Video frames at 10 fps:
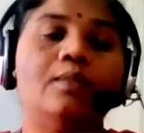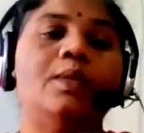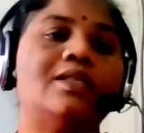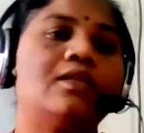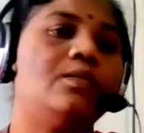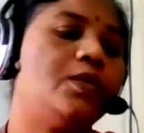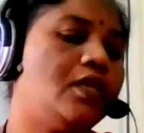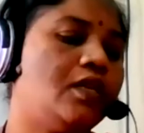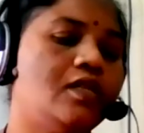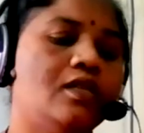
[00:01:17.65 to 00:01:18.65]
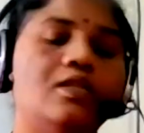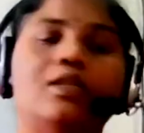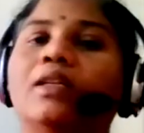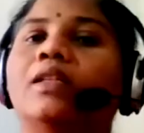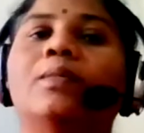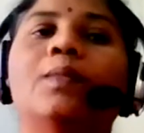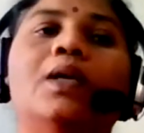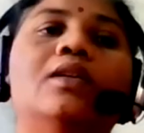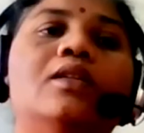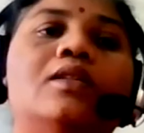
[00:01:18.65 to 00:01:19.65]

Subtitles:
mass communication is nothing but